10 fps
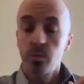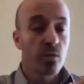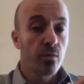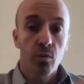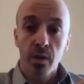
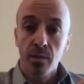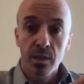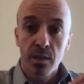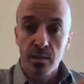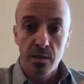before even
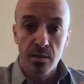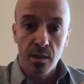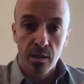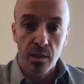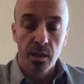Daisy
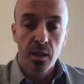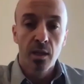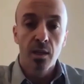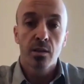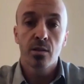started.
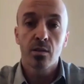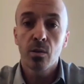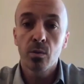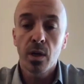So